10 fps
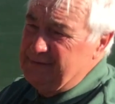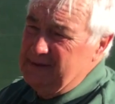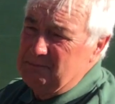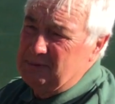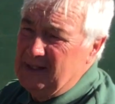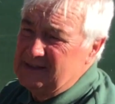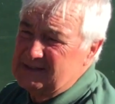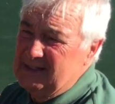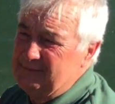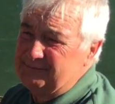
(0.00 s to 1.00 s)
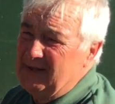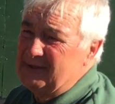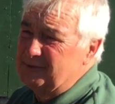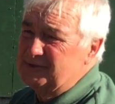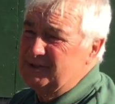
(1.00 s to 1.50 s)
fitting place, they'll have
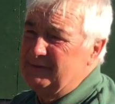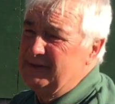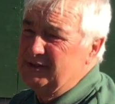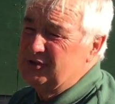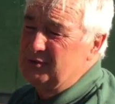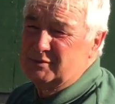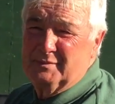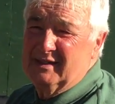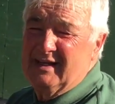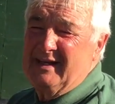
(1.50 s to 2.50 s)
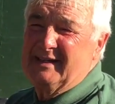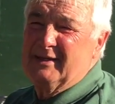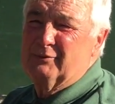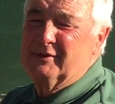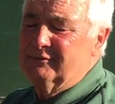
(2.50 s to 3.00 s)
hundreds that are in the tubes and be glad to
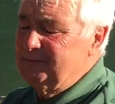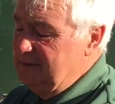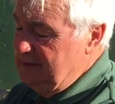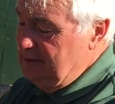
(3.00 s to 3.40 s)
get rid of them,